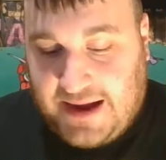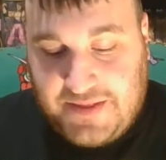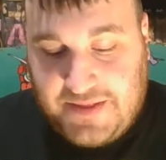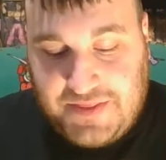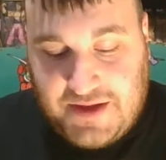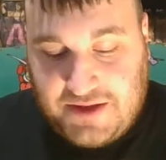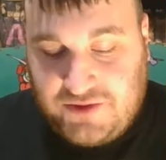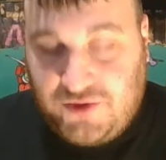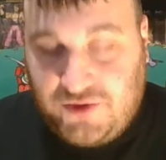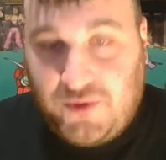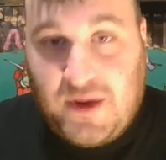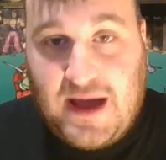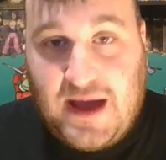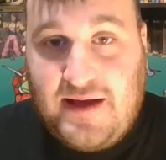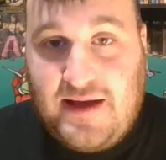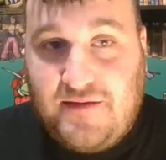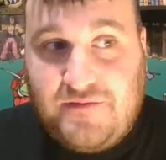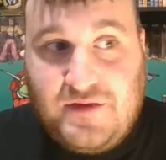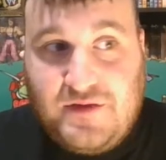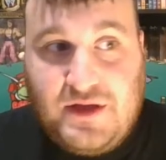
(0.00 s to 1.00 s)
And then you
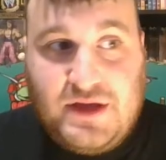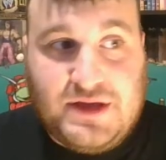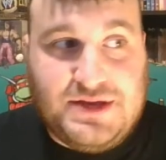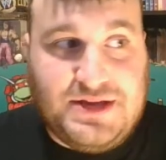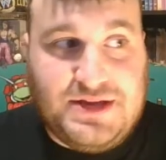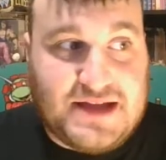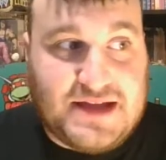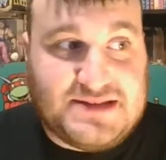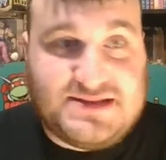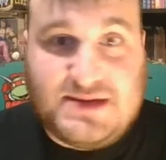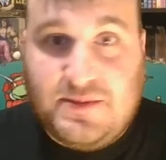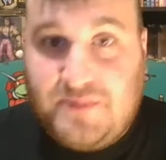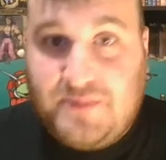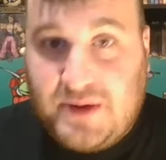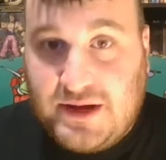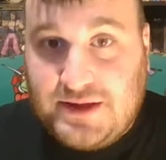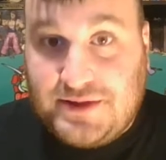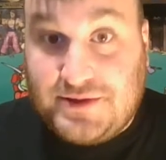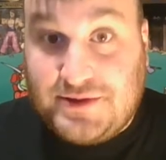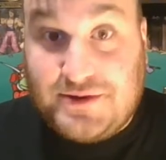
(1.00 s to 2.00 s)
have Yancey
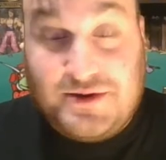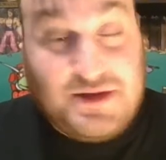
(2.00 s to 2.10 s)
Butler.